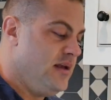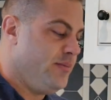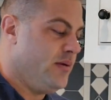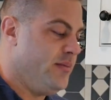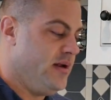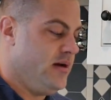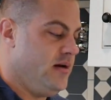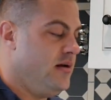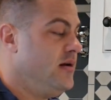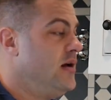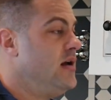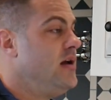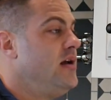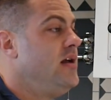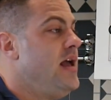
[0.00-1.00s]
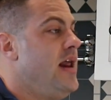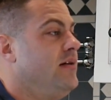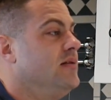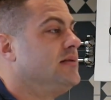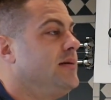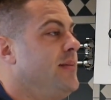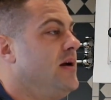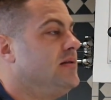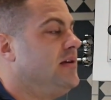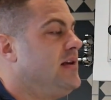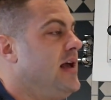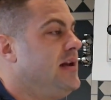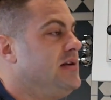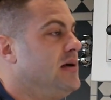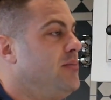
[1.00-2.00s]
dip them in endless amounts of
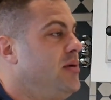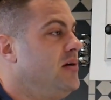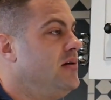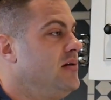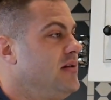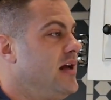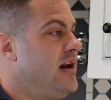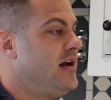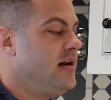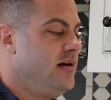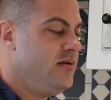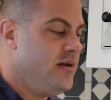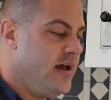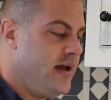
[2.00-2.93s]
ketchup, then I can do